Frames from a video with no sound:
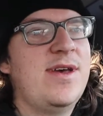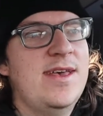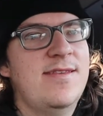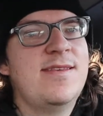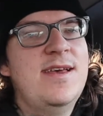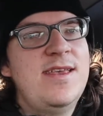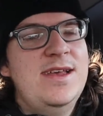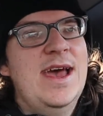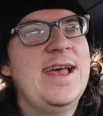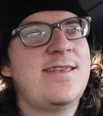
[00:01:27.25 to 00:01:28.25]
Because
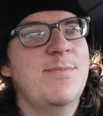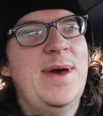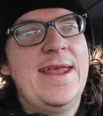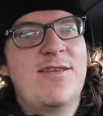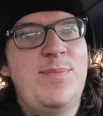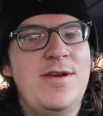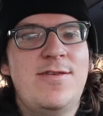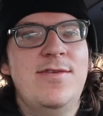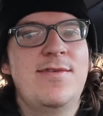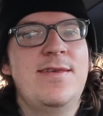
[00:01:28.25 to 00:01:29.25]
you know, I had some bad
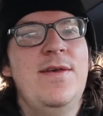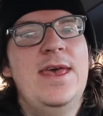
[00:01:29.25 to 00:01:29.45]
experiences